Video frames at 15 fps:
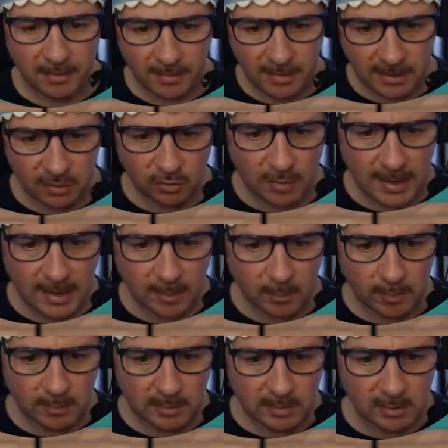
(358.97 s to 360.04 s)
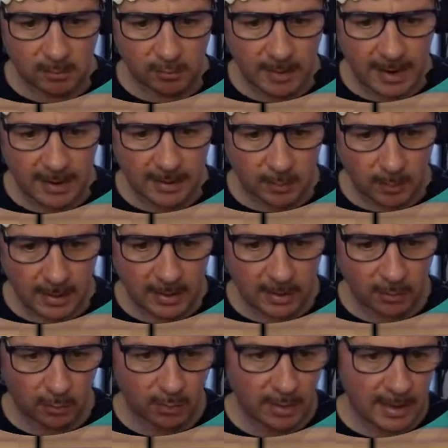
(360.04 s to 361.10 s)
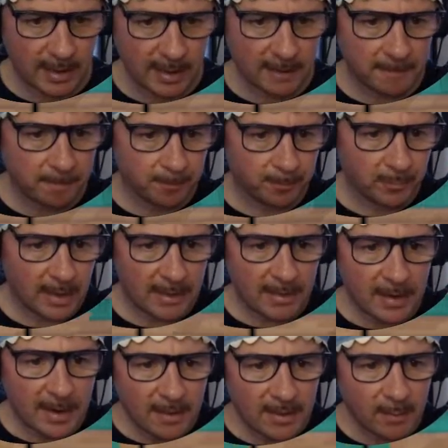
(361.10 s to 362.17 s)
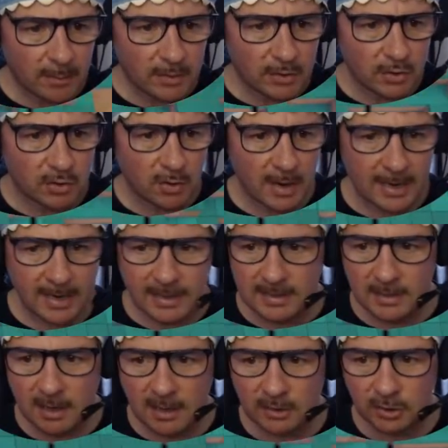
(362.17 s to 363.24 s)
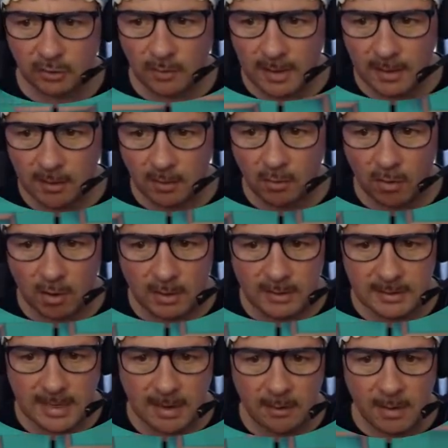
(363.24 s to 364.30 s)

I think the train will still route its way through there, and then I think we just try and get this guy straight across. Now,